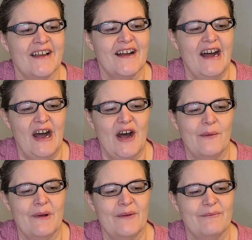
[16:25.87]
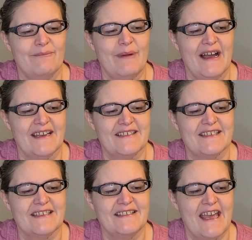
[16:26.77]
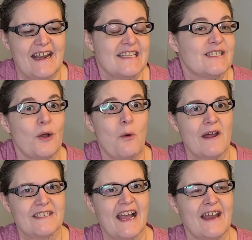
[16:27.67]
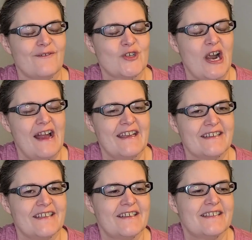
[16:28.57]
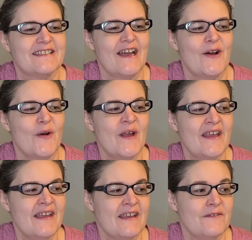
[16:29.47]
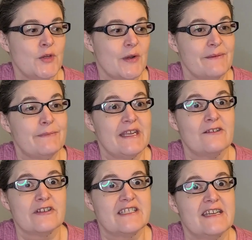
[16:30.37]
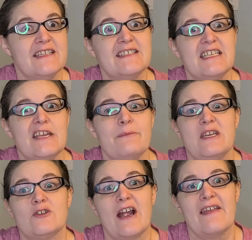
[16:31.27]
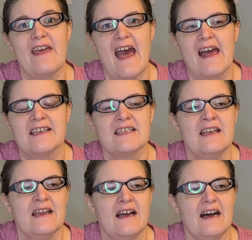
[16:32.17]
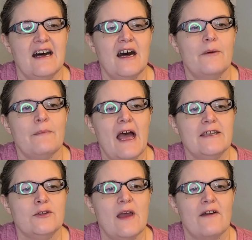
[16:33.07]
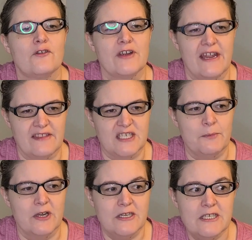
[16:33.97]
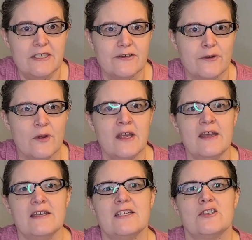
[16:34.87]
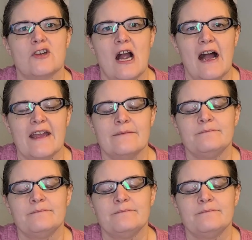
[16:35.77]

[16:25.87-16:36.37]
But yet I still want to kind of try it. So if you would be interested in seeing me try that, I do have Create This Book 2 to try.